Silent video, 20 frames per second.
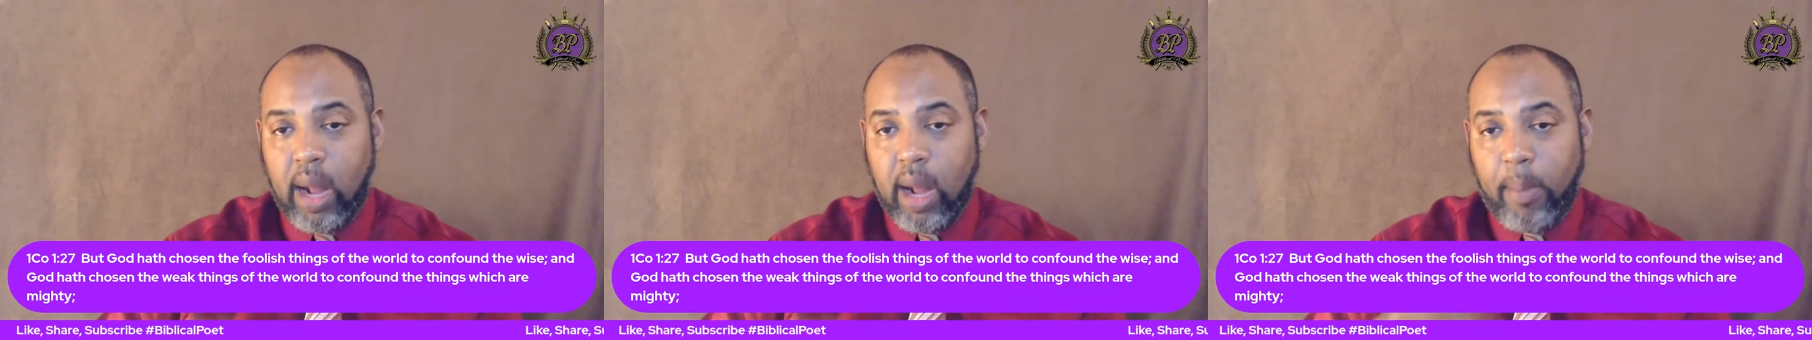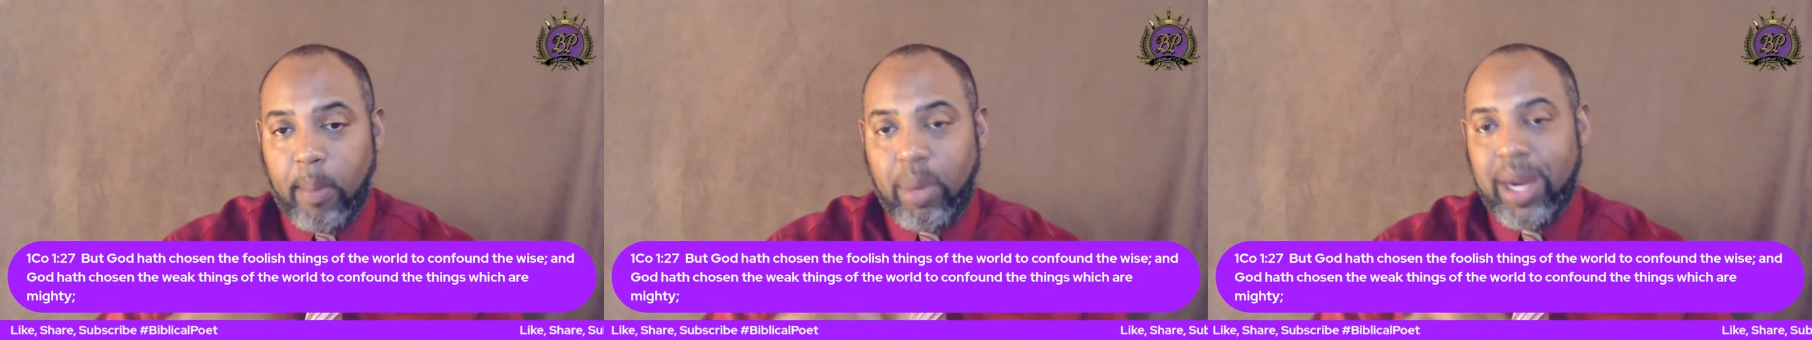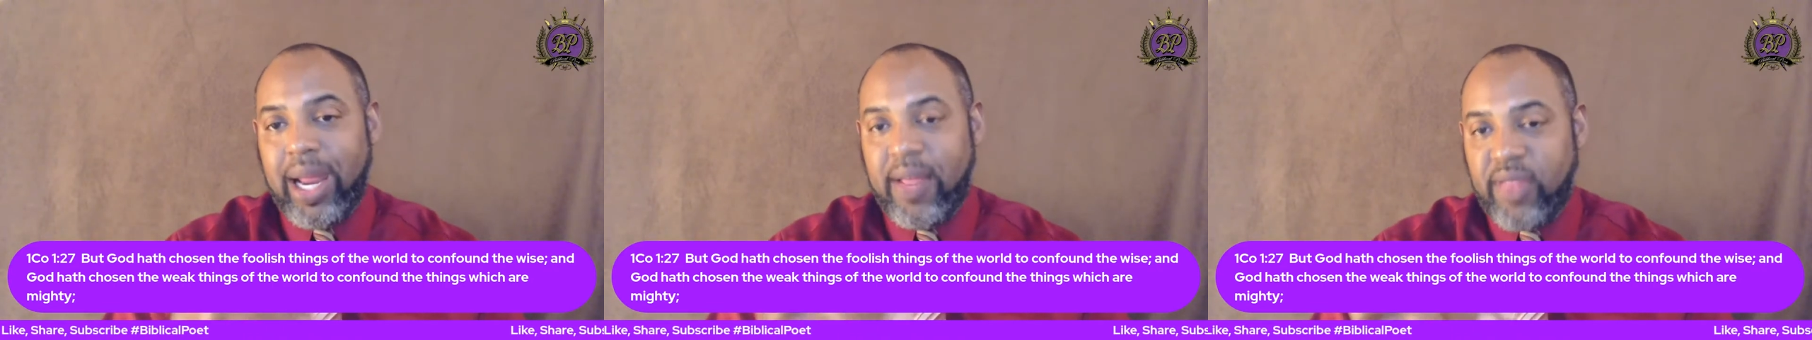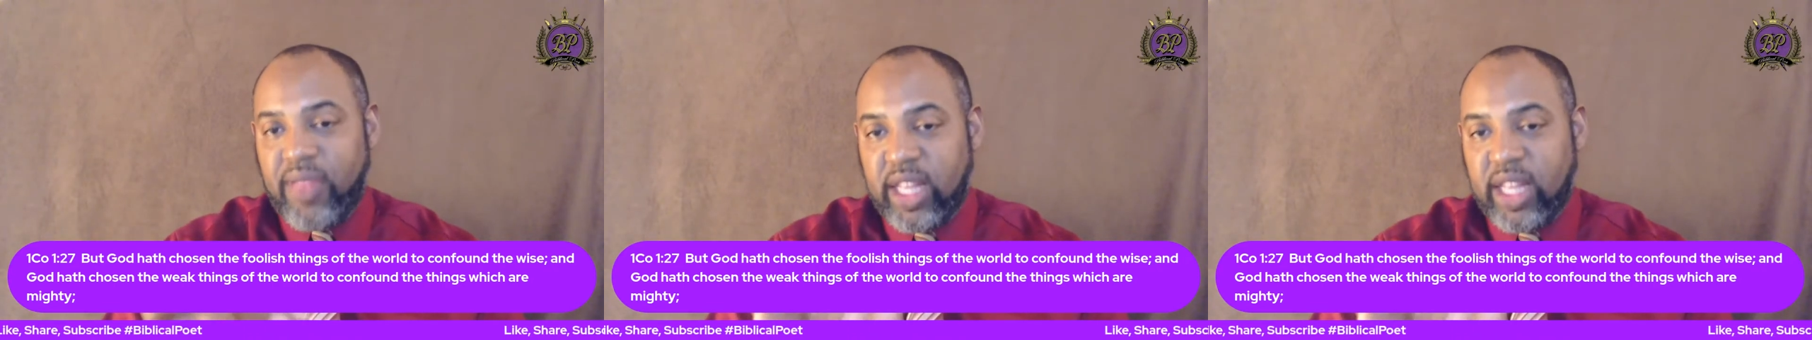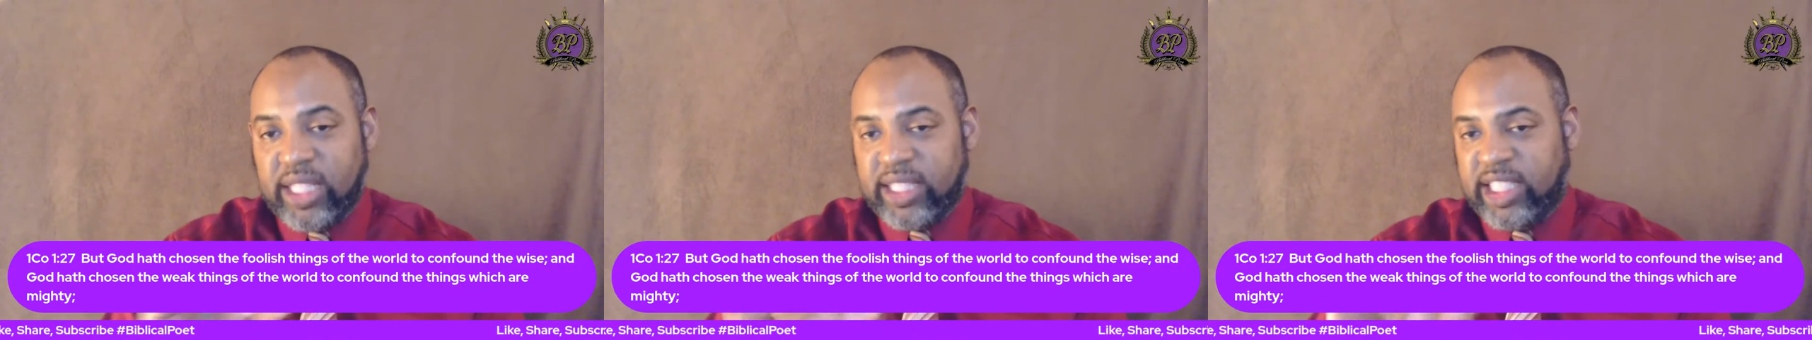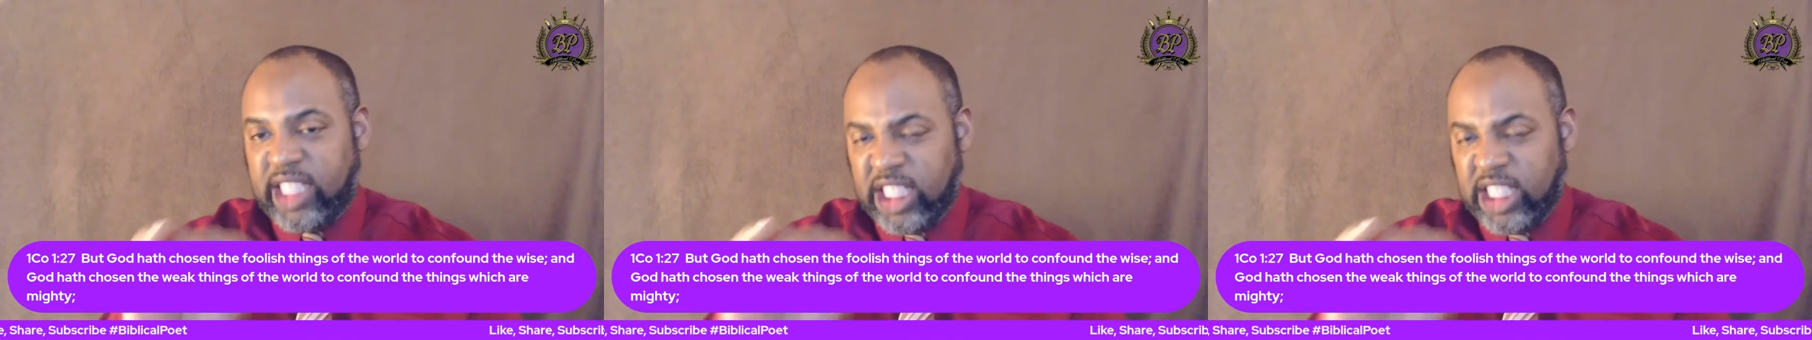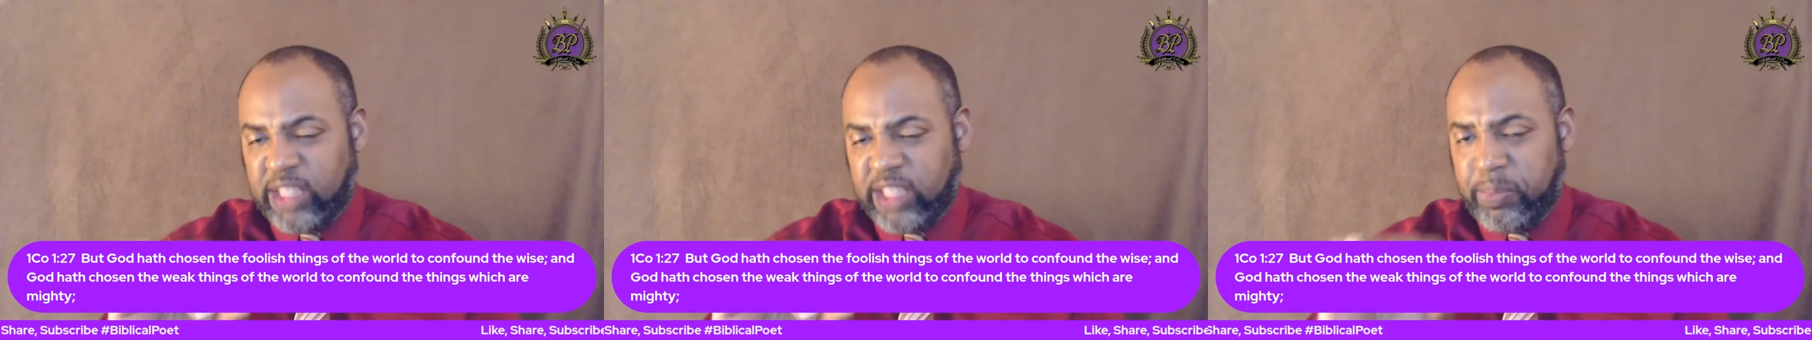But in this
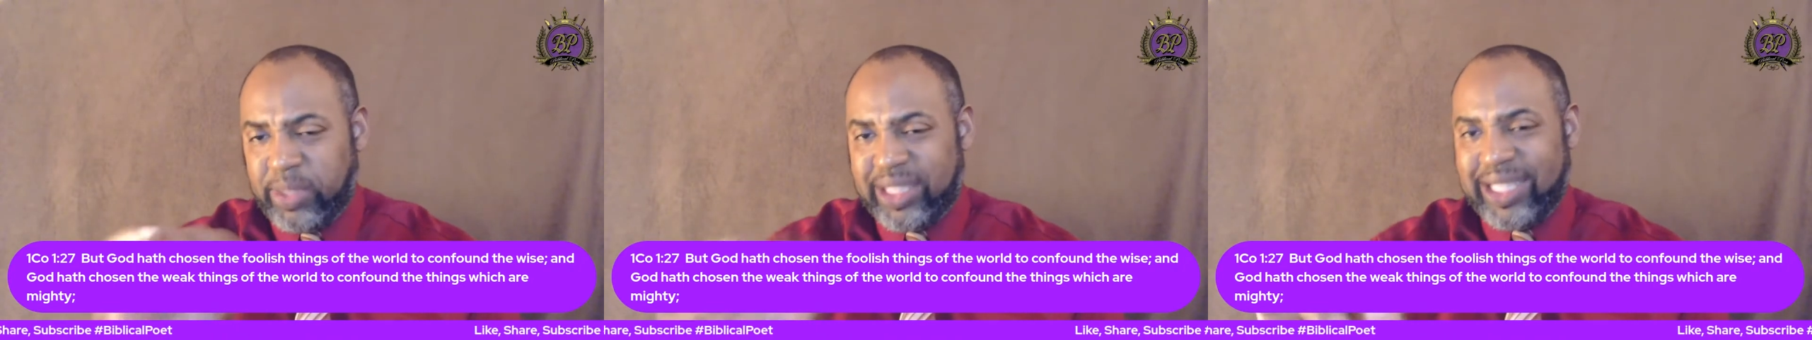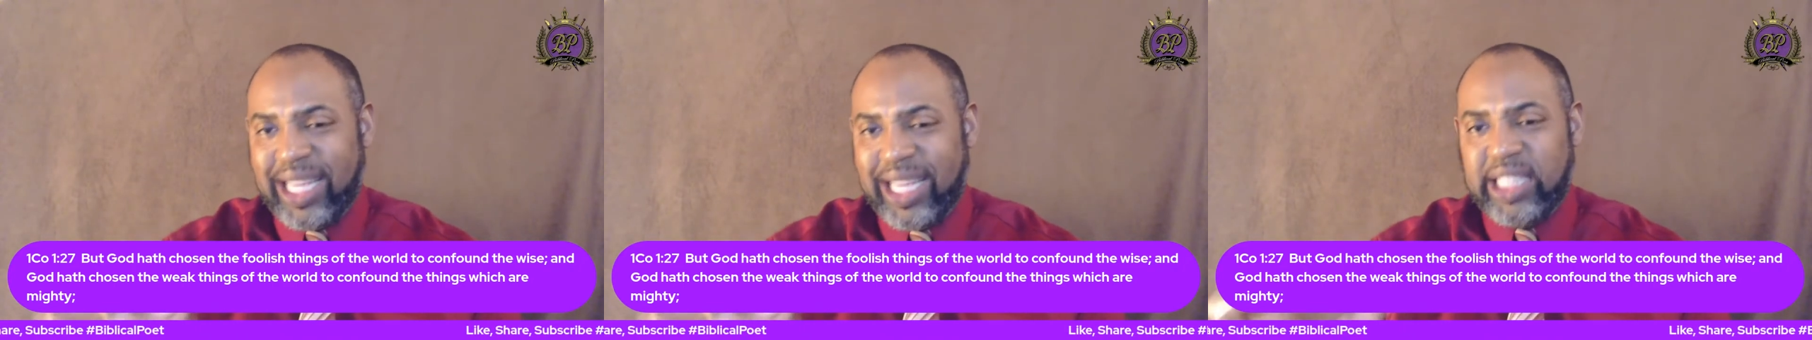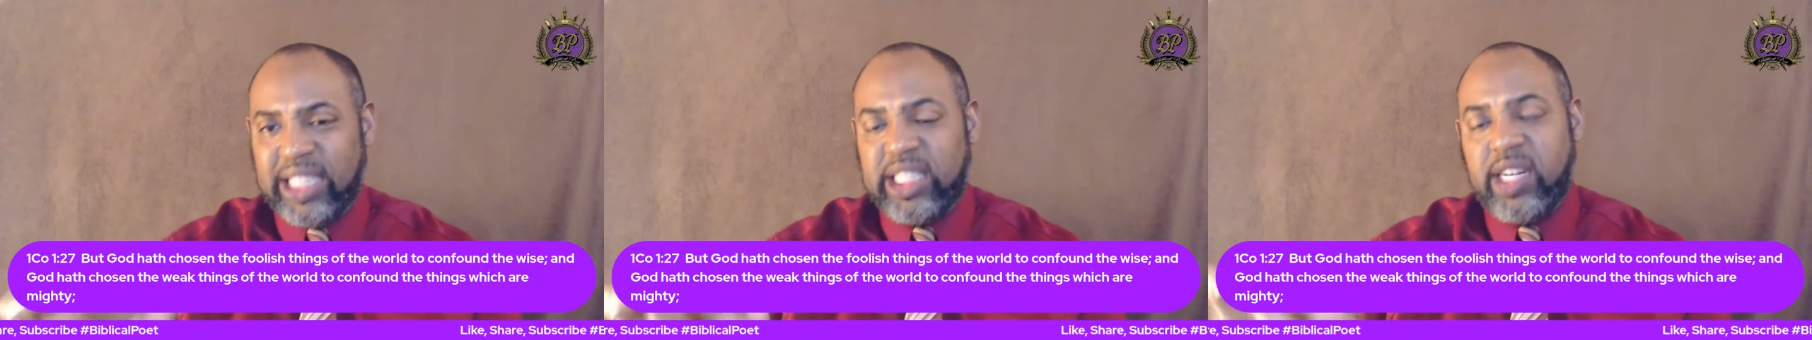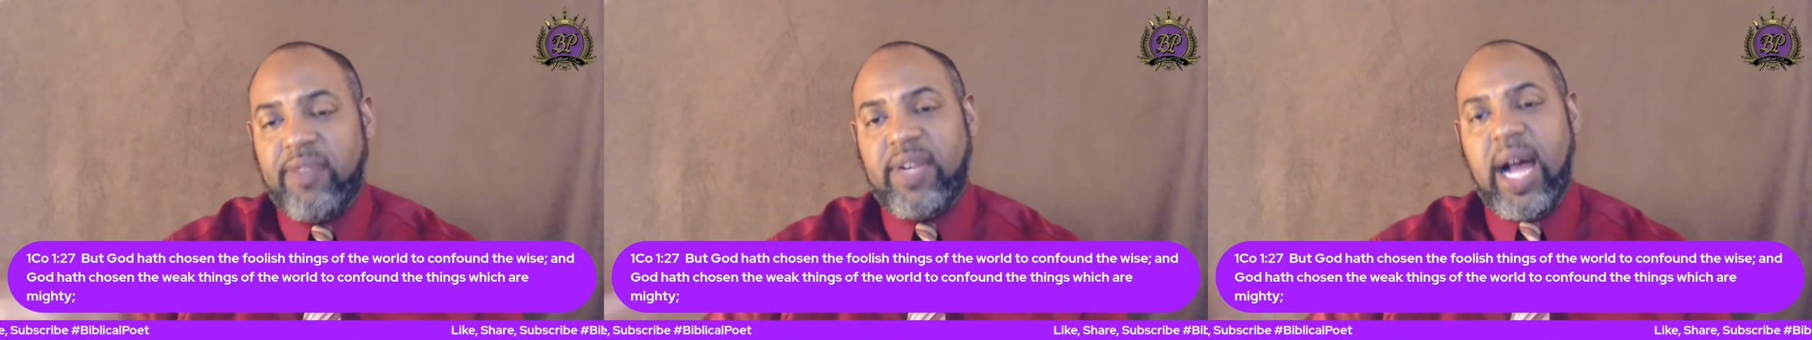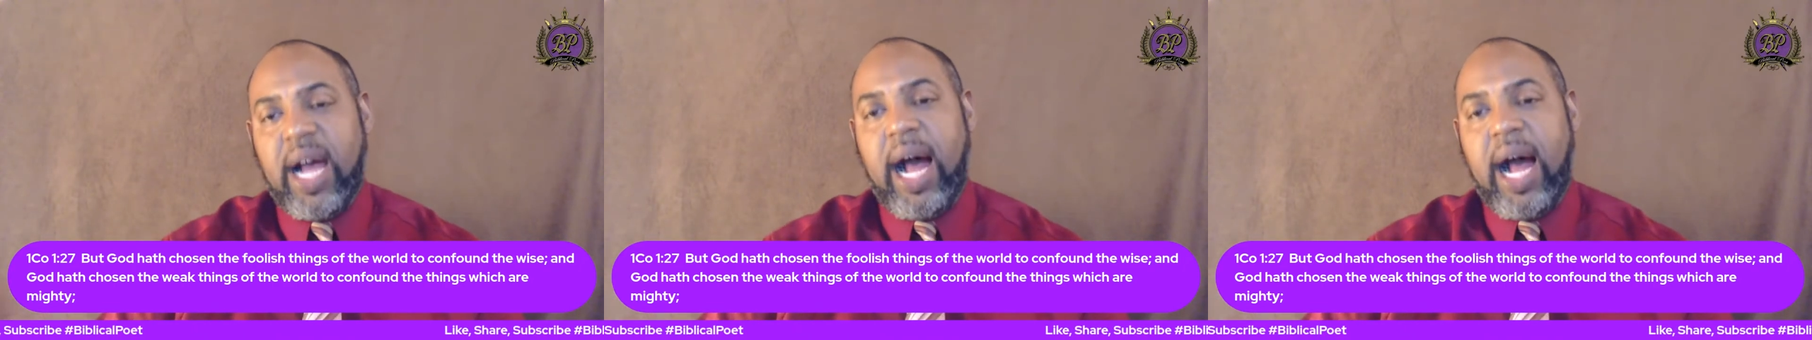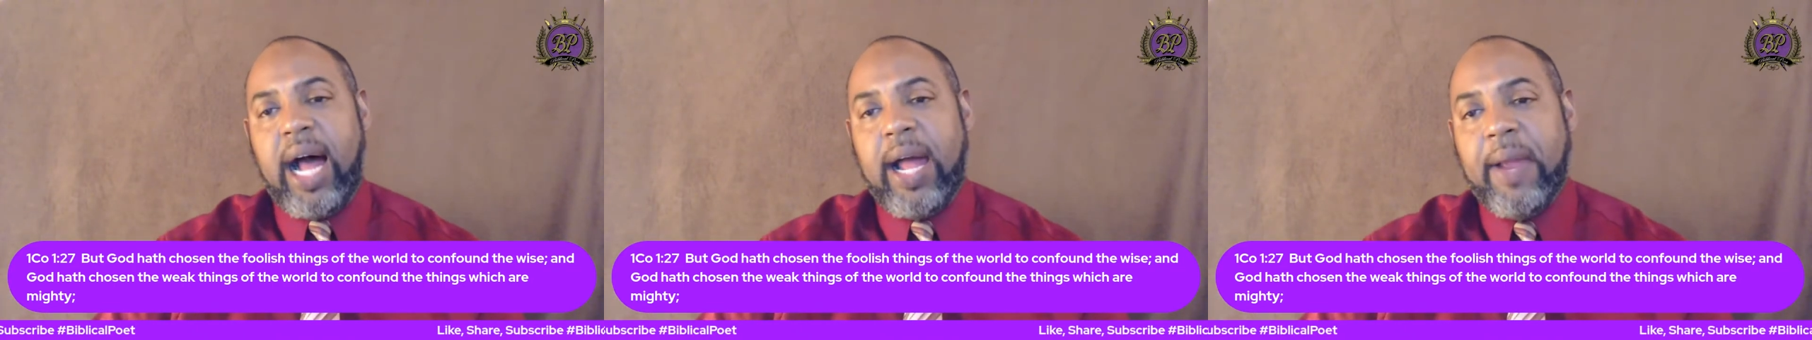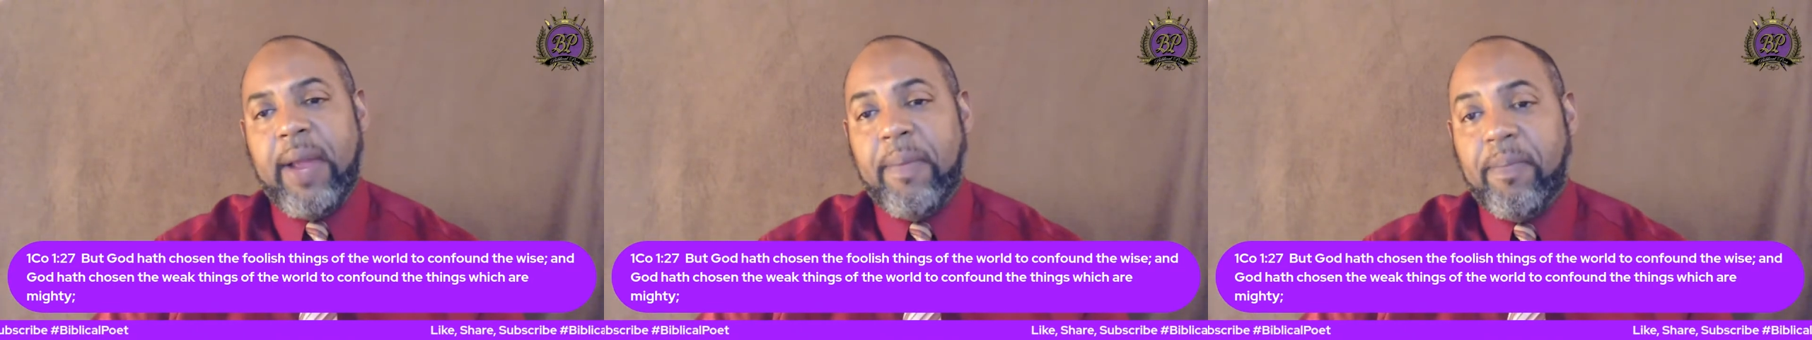dispensation of
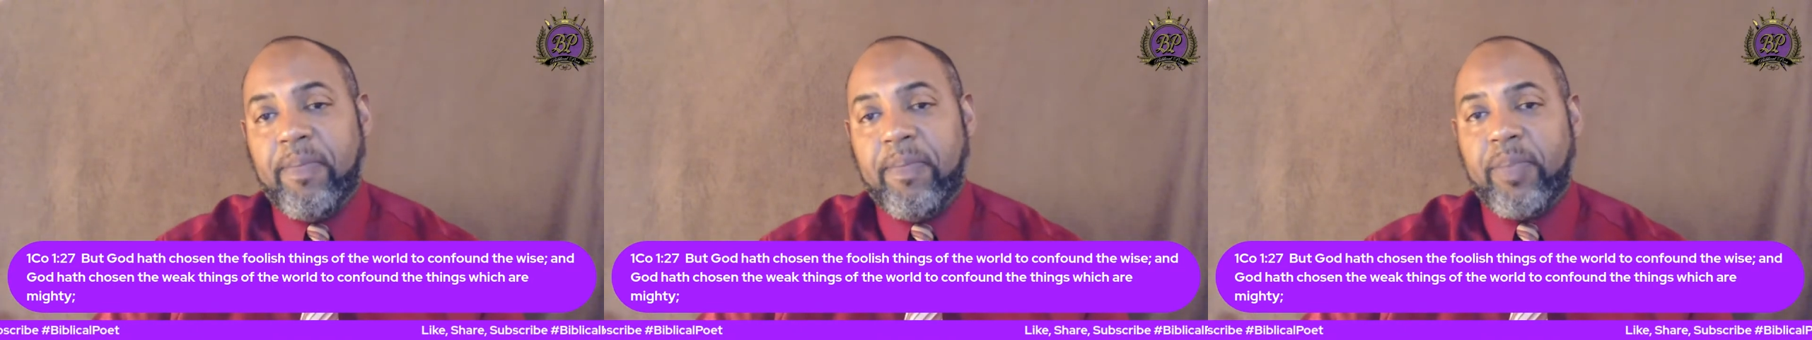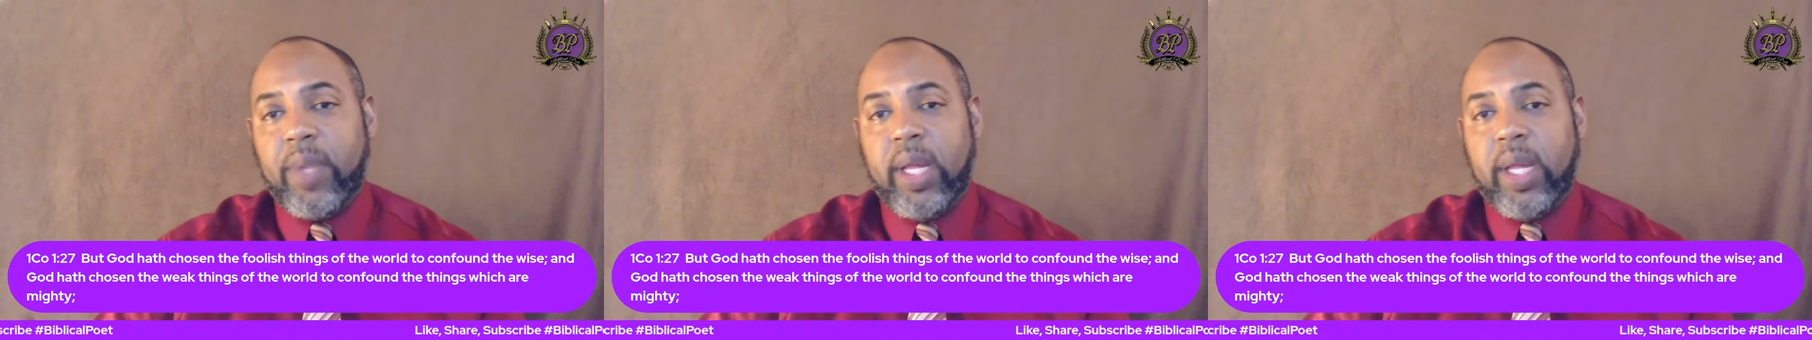time,